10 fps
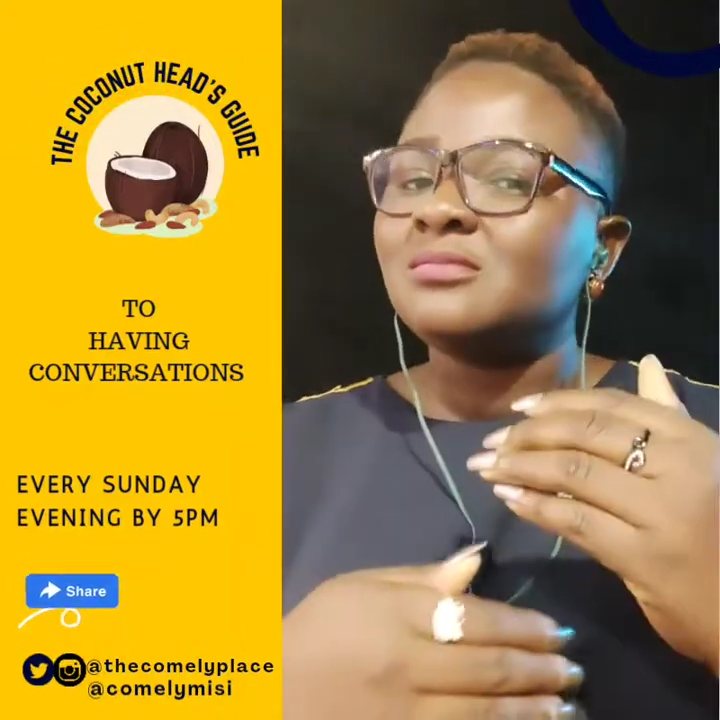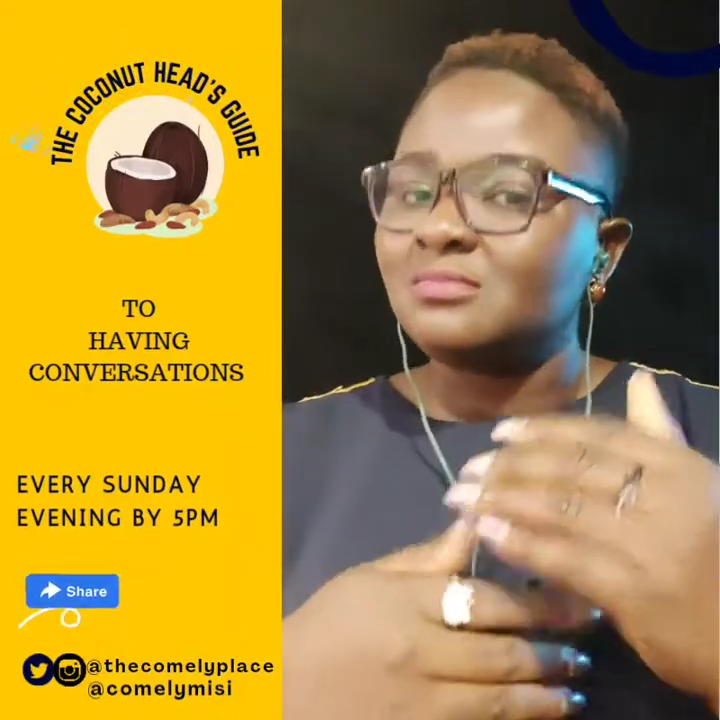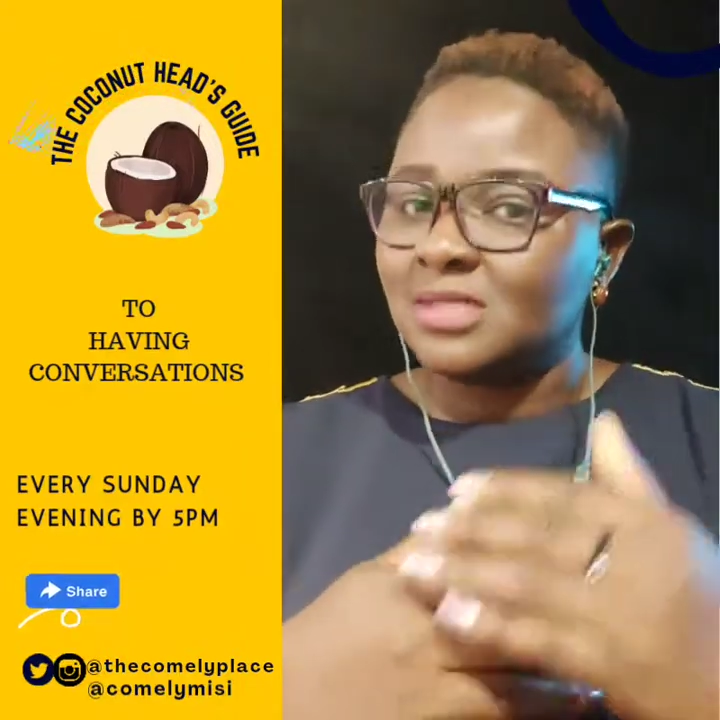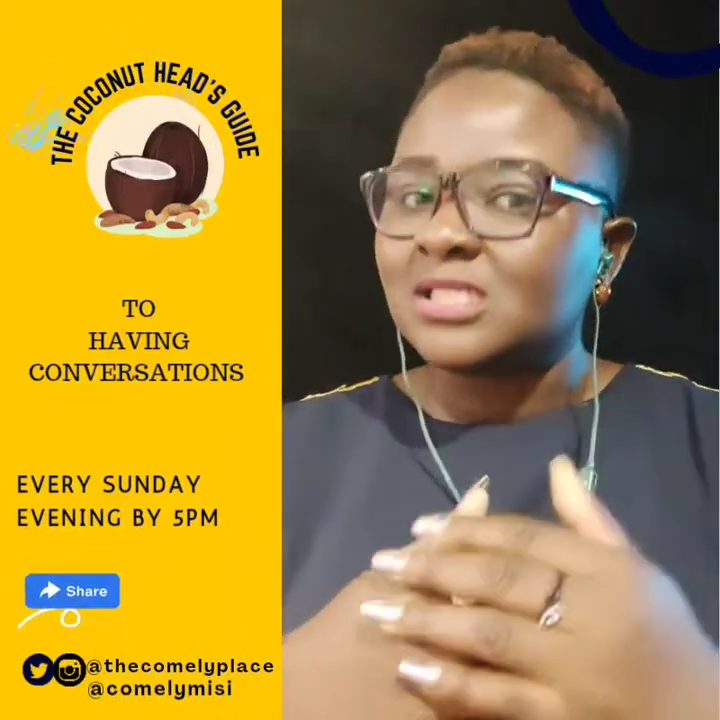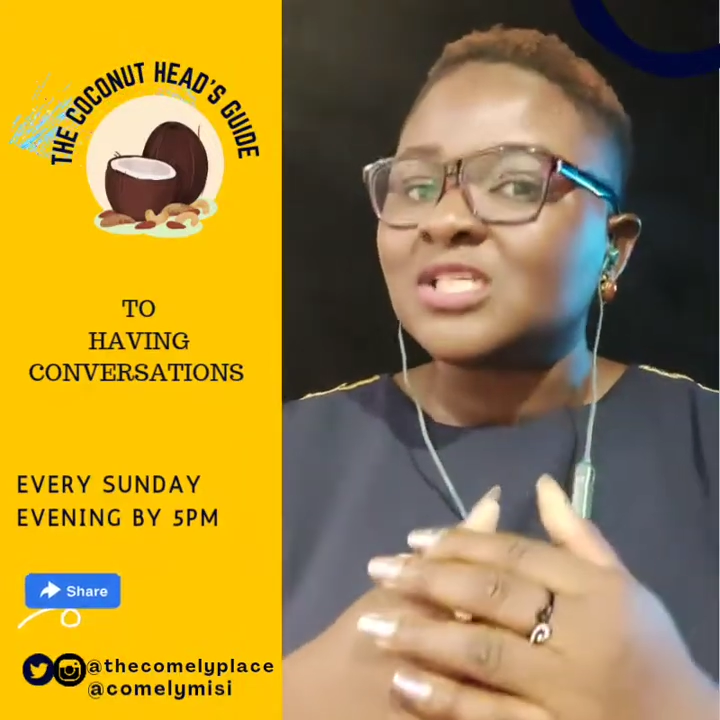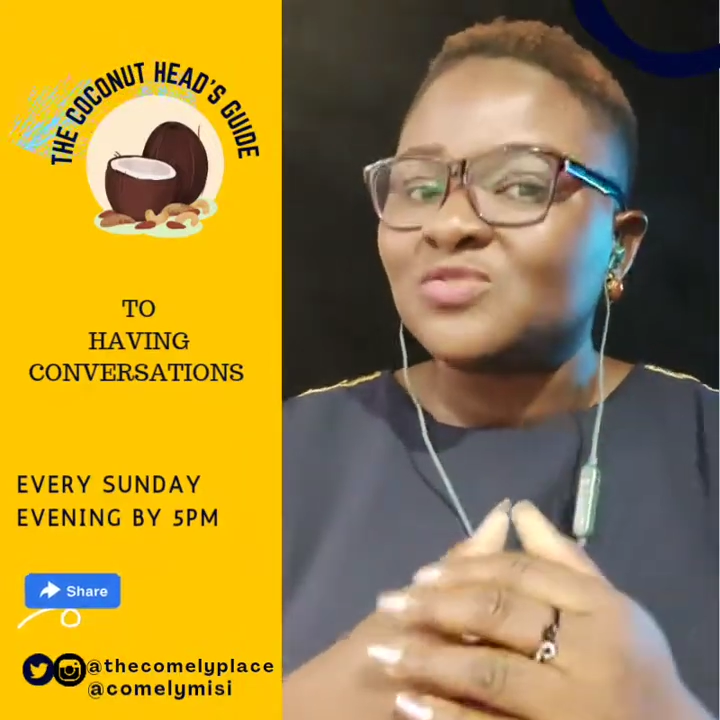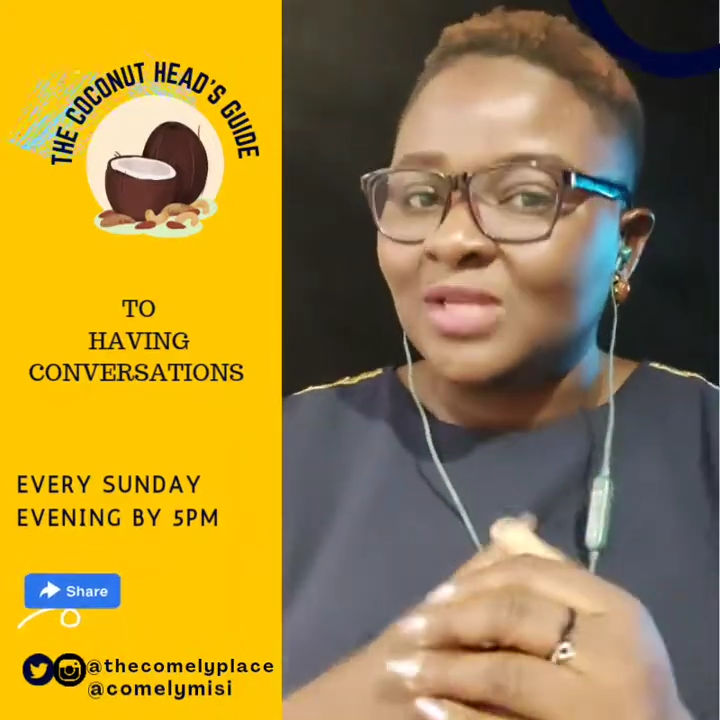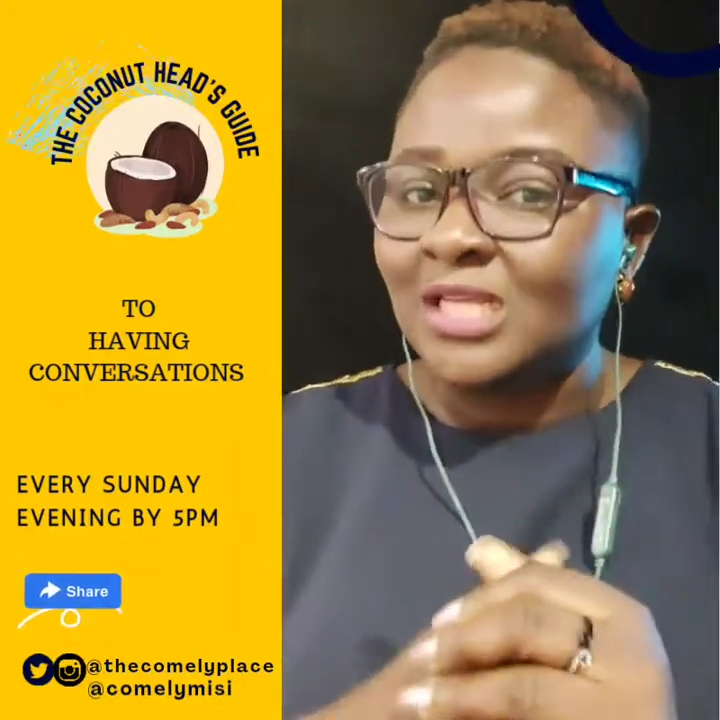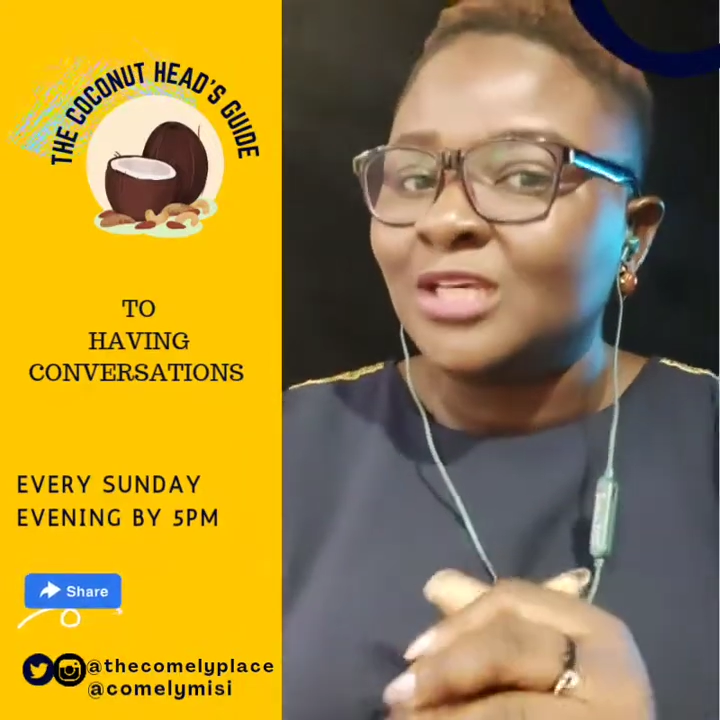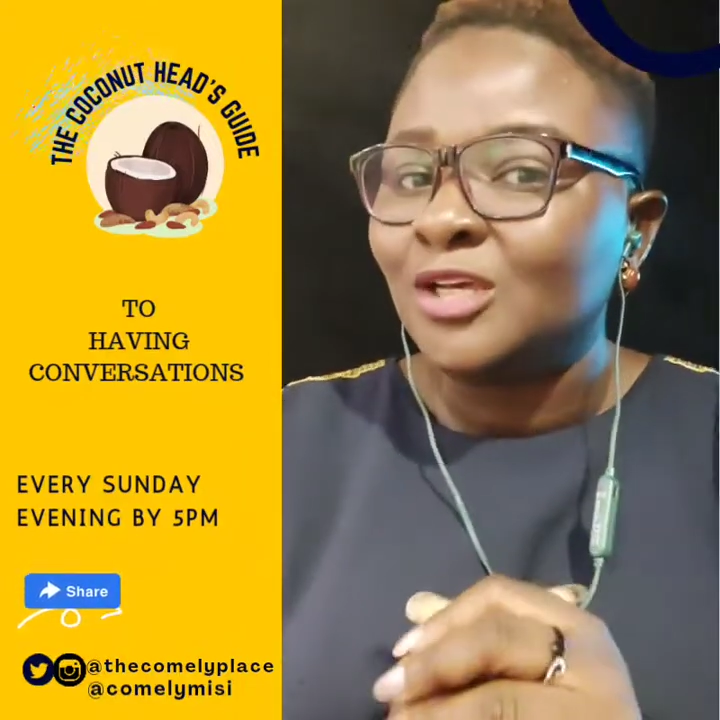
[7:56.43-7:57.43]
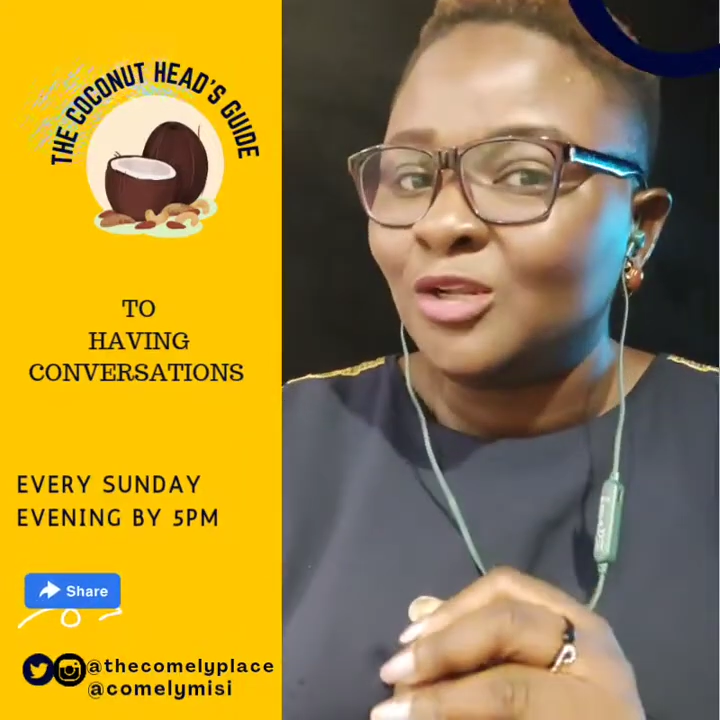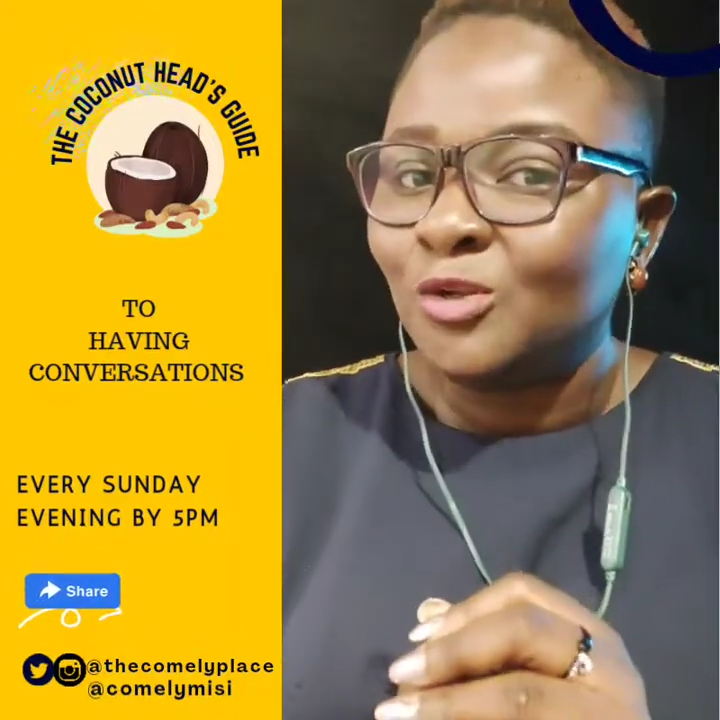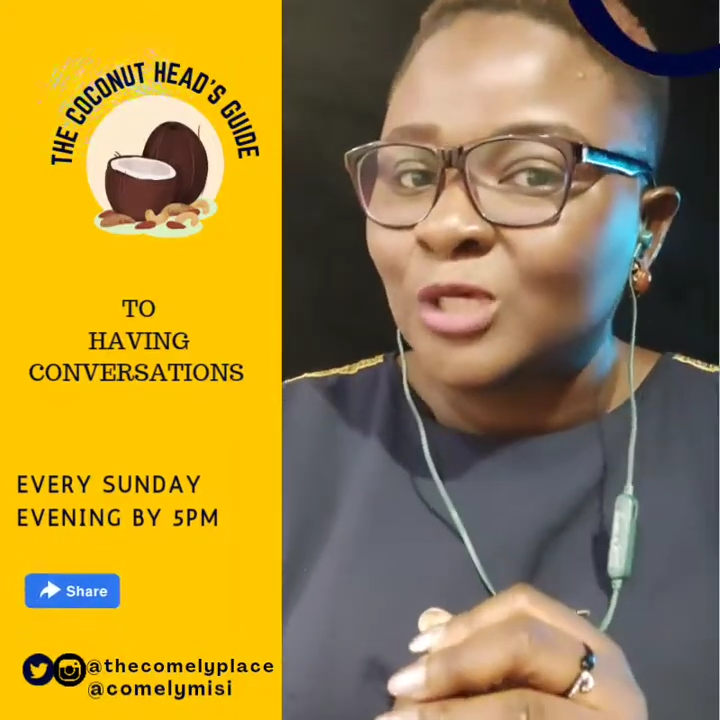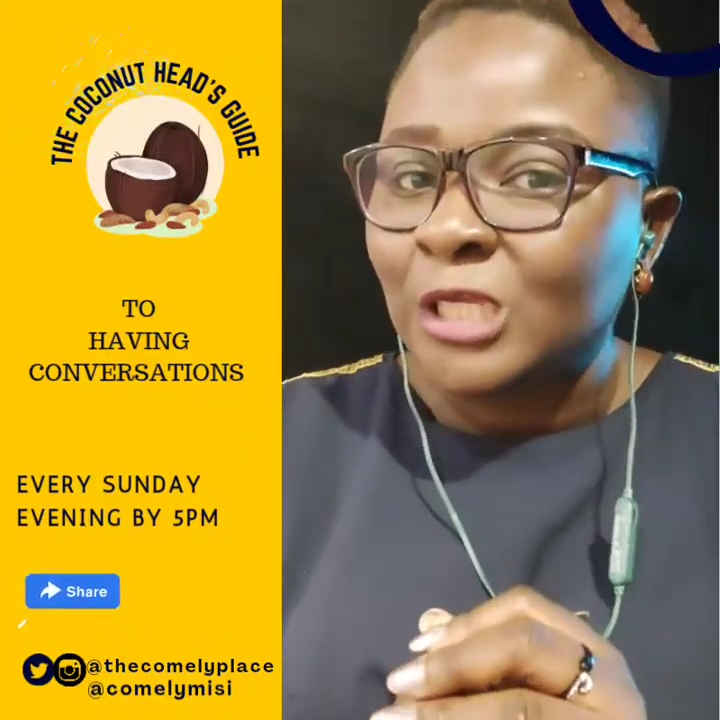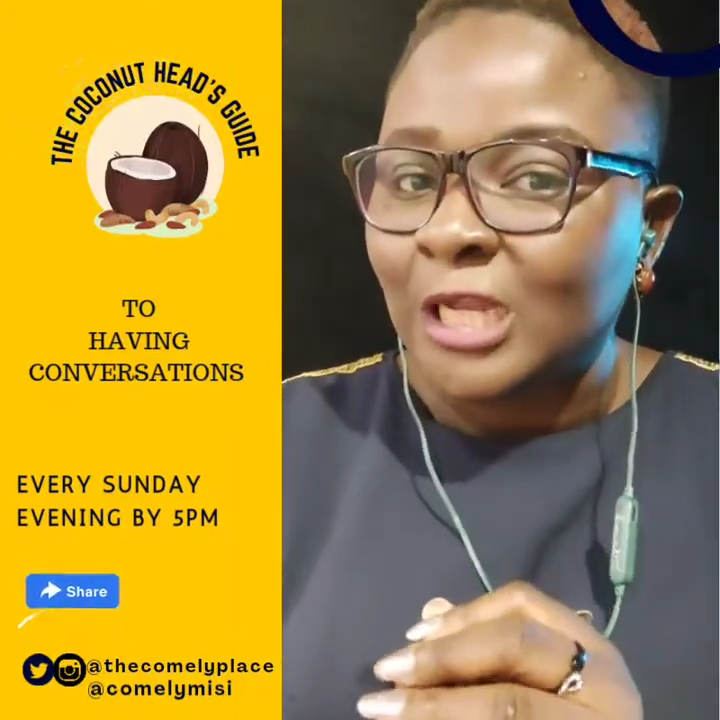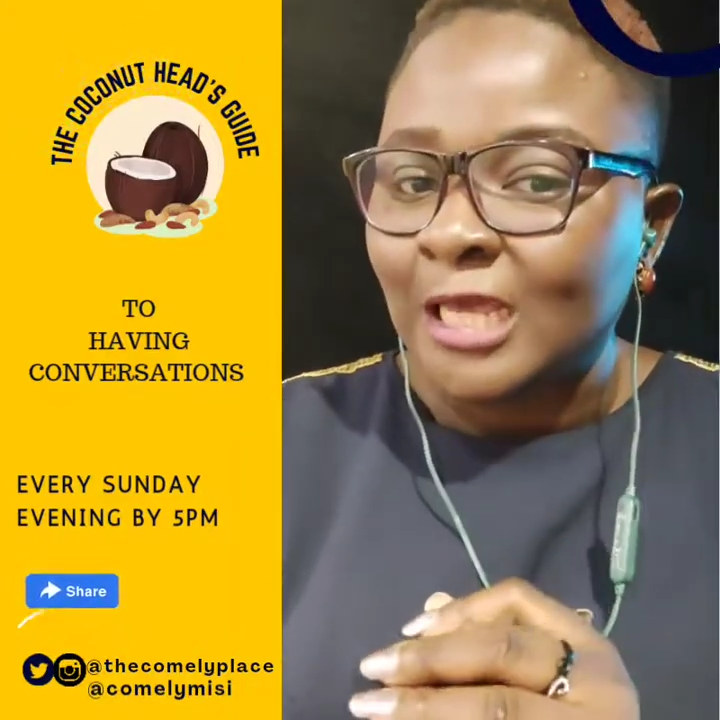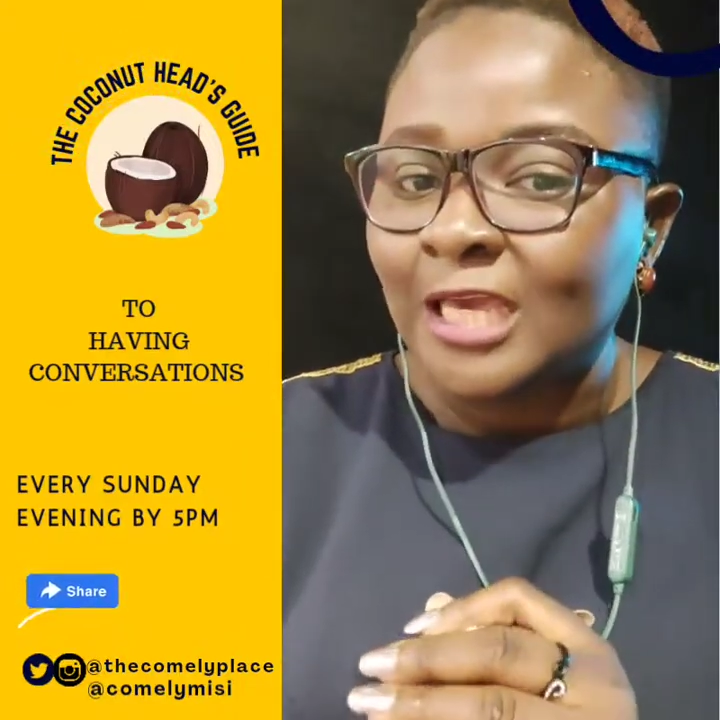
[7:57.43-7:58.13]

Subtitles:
necessarily looking like